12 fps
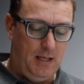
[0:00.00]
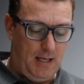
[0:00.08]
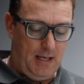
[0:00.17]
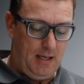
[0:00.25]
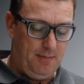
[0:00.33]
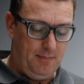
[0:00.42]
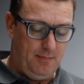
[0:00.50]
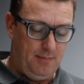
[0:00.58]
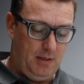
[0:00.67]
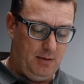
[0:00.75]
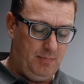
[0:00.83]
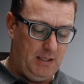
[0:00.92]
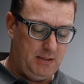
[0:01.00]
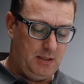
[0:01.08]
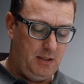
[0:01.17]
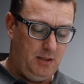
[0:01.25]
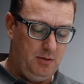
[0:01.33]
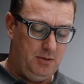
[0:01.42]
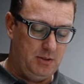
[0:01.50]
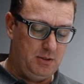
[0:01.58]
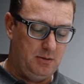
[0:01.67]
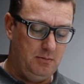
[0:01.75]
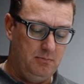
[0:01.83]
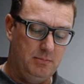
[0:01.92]
And basically you
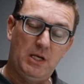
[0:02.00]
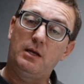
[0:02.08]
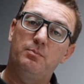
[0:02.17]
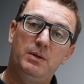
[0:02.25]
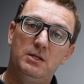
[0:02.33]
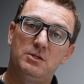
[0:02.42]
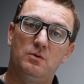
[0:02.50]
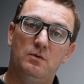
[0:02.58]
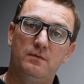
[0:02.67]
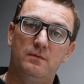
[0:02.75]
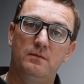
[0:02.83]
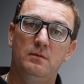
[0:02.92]
just take a piece off,